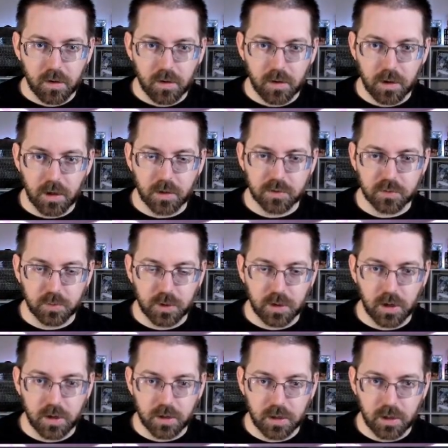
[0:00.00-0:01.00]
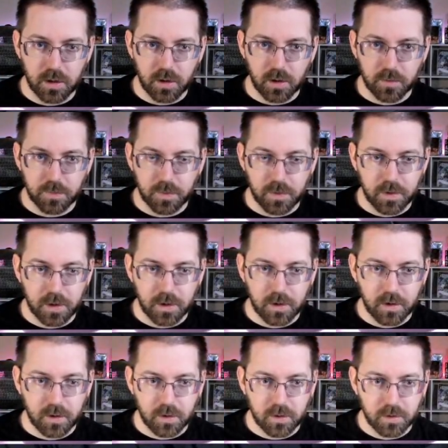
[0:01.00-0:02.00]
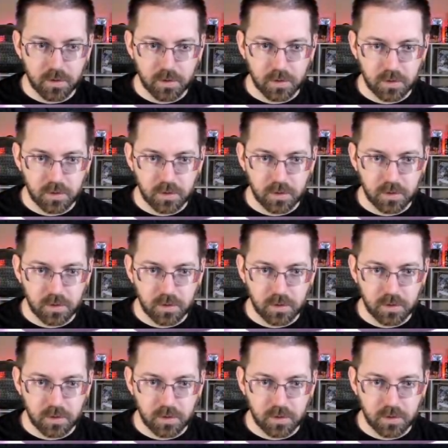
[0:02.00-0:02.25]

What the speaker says: Yeah, so we got to get up there.